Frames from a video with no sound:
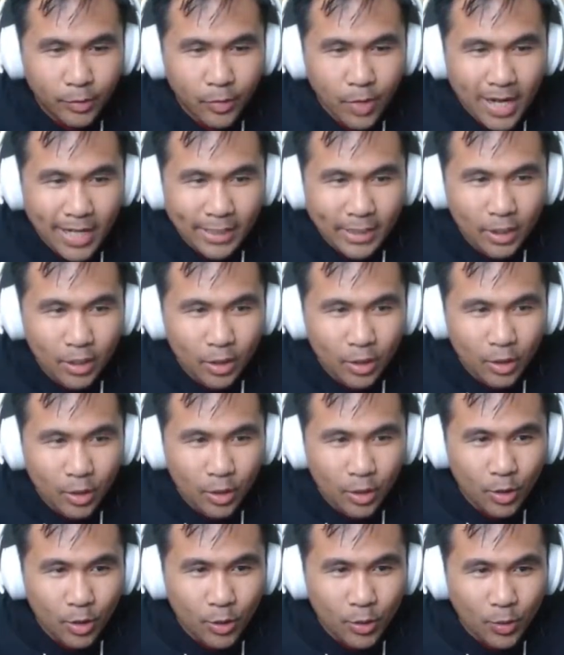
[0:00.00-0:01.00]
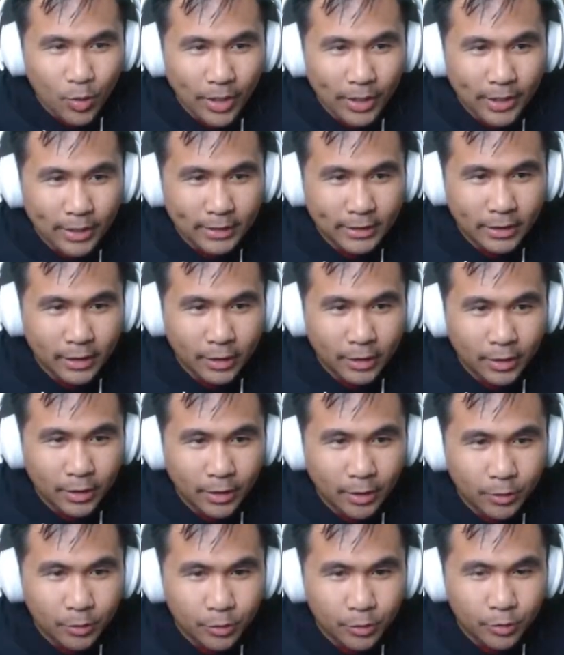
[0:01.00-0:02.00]
I go? Do I continue to
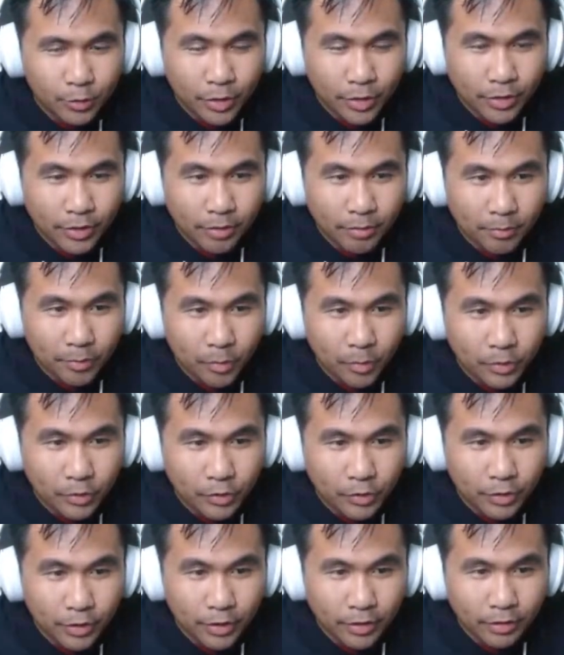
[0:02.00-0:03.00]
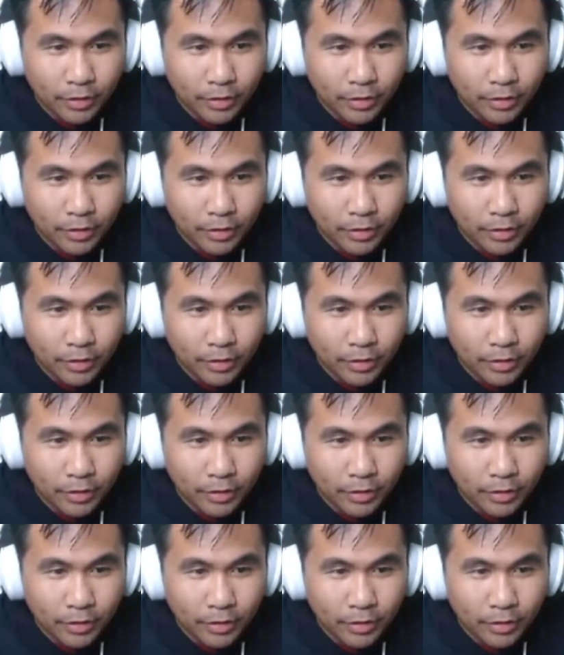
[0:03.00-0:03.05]
go straight? I'm going straight.